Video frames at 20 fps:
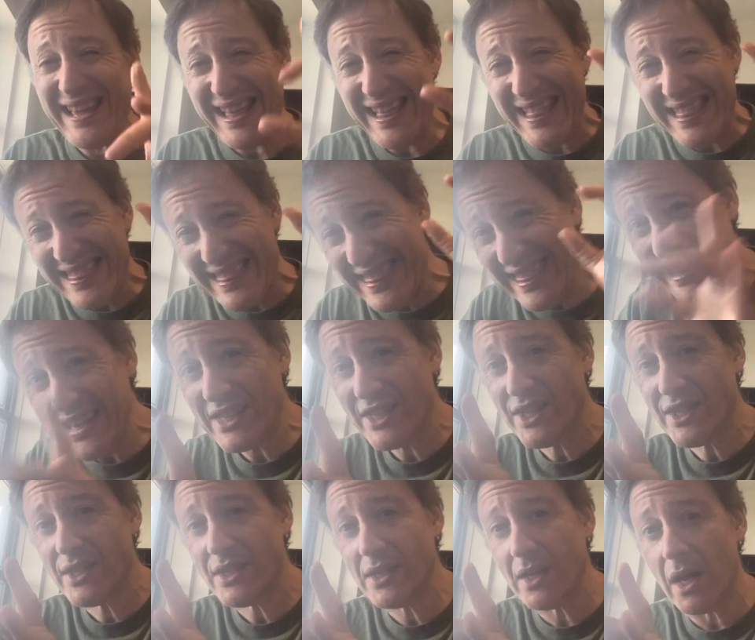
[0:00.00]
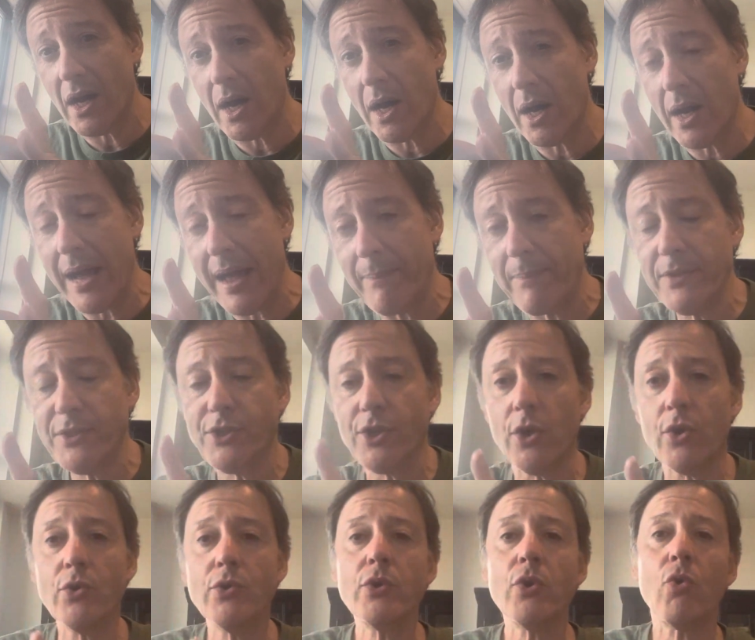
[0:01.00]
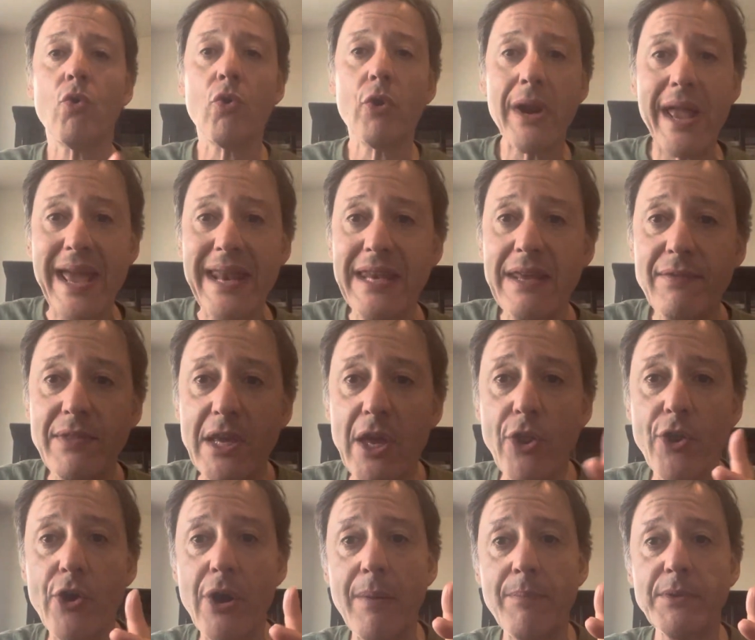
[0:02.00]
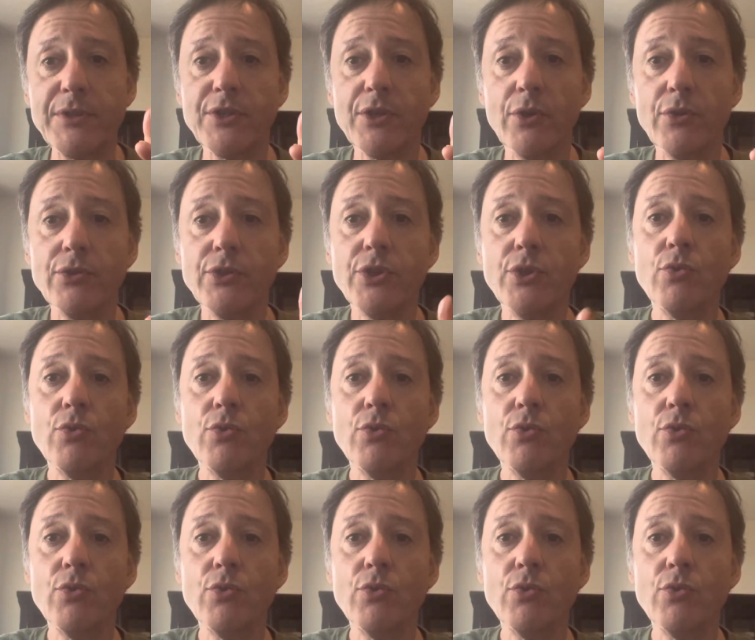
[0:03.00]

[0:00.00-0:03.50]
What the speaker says: this episode or any of the other episodes,